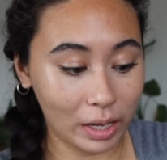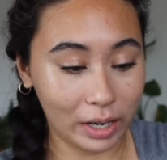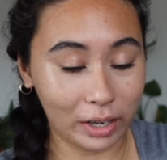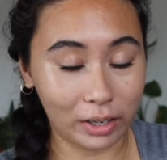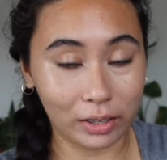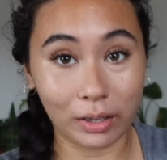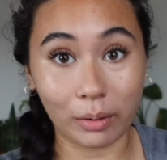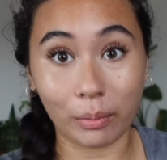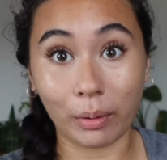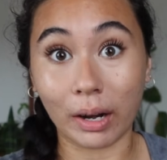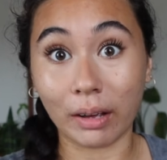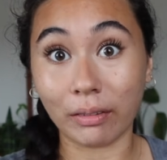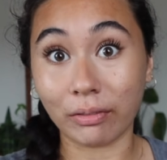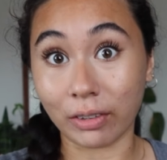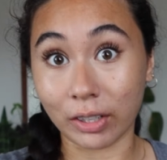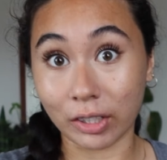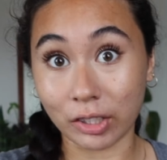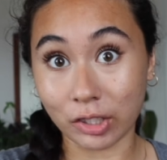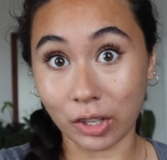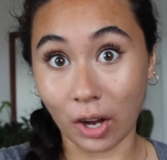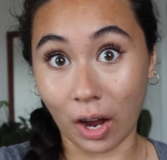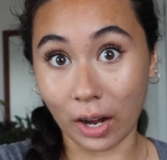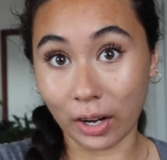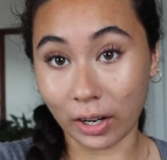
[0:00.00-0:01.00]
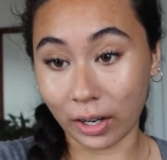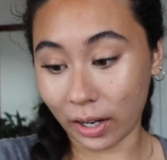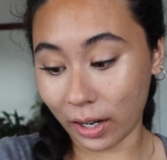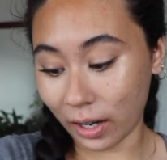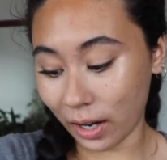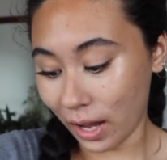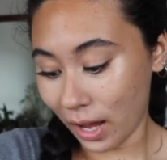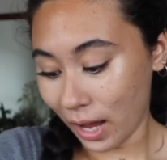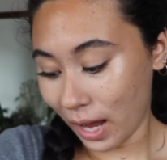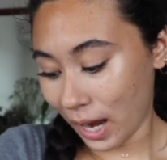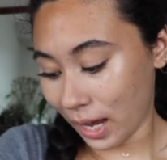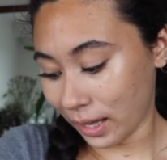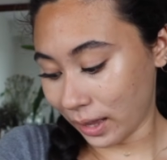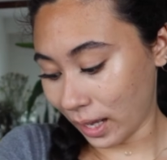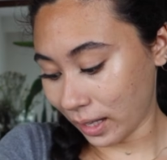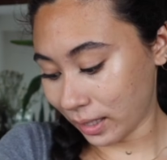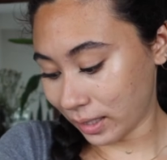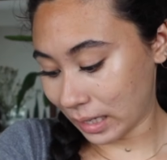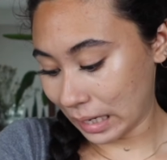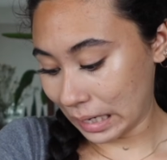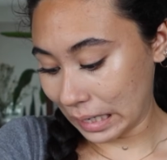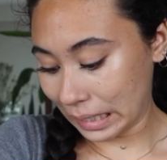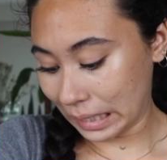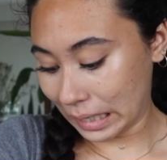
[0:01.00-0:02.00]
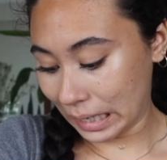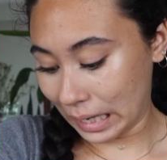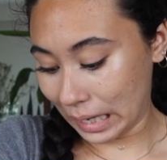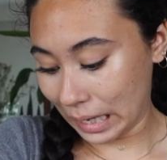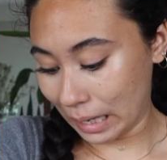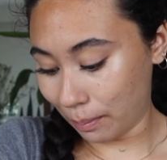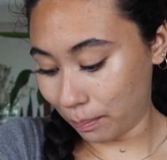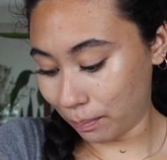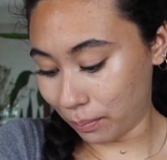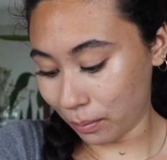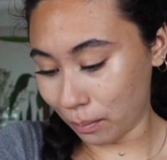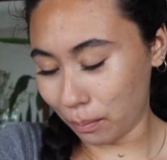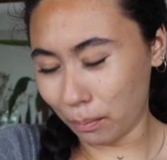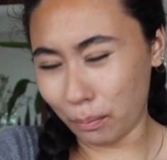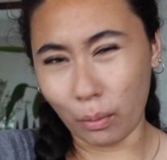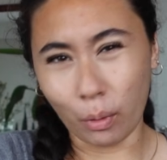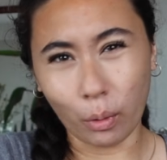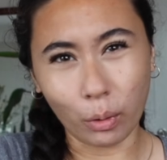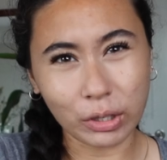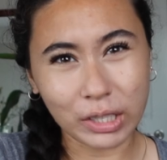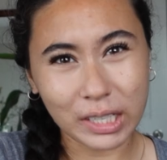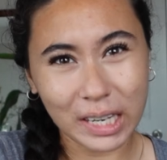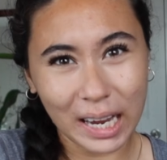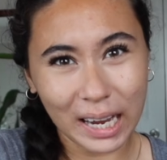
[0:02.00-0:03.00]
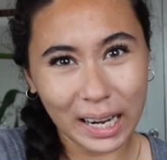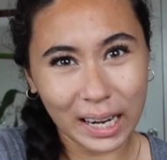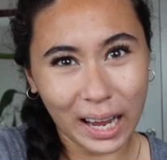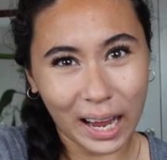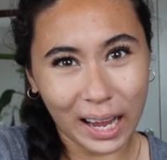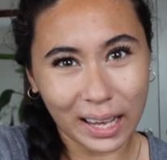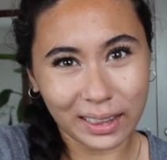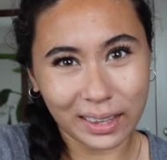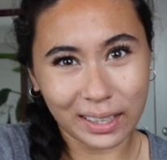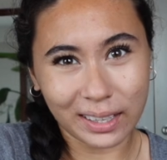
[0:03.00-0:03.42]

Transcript: lighter than when I first got her, and that's gonna keep molting, I